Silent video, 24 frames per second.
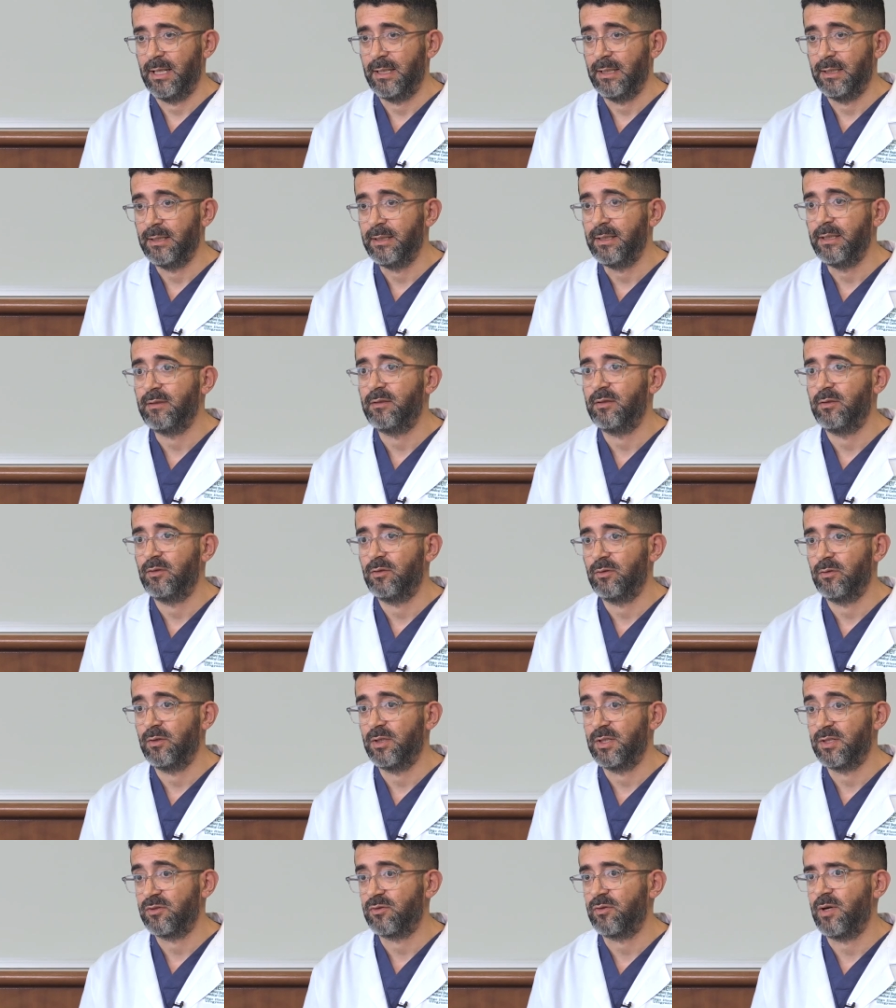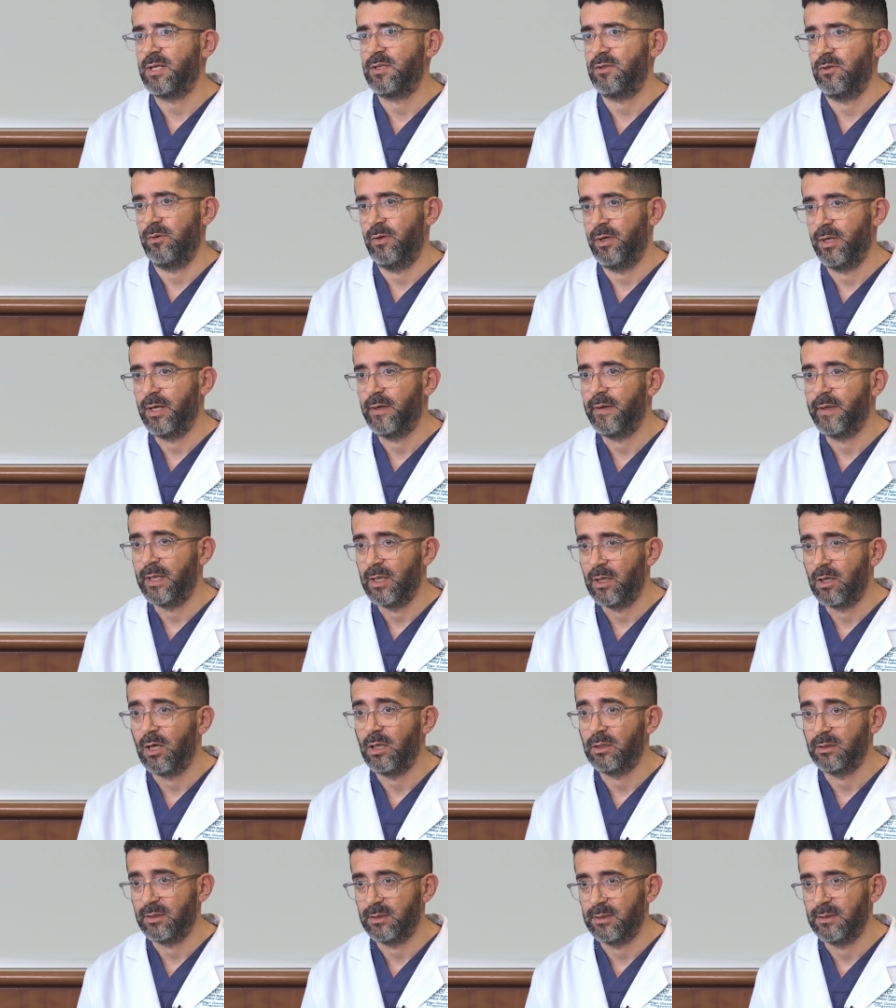lead to the stress urinary
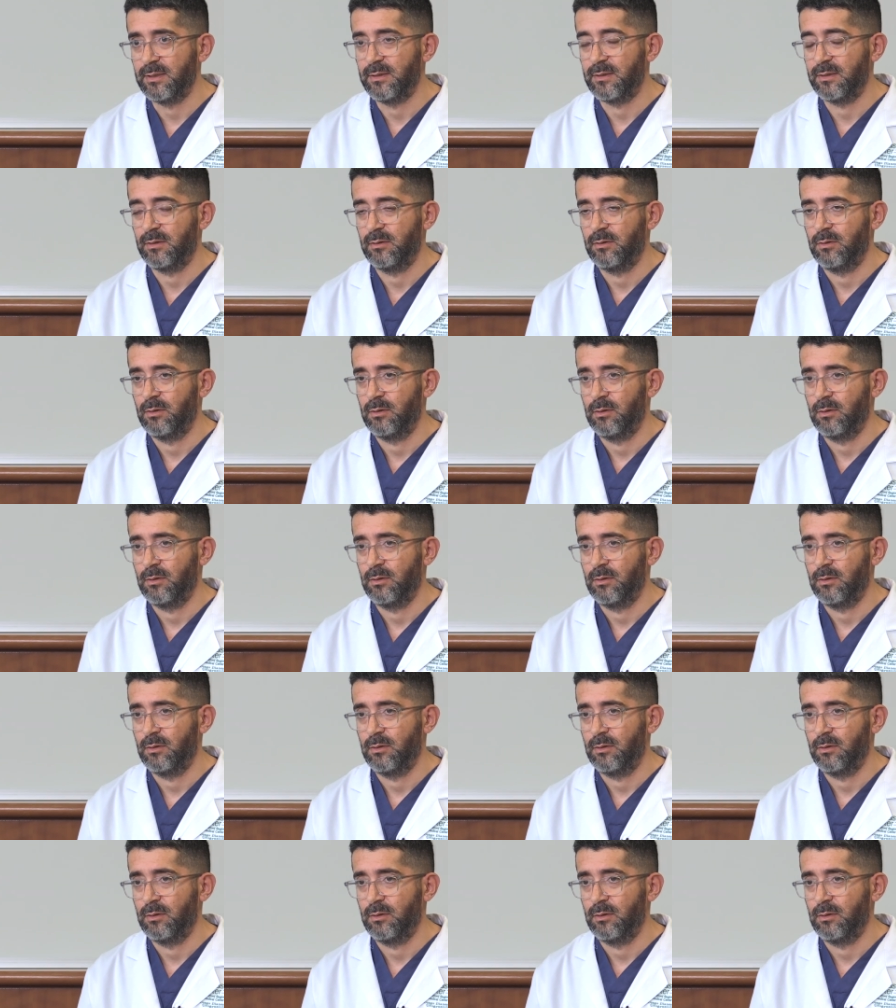incontinence.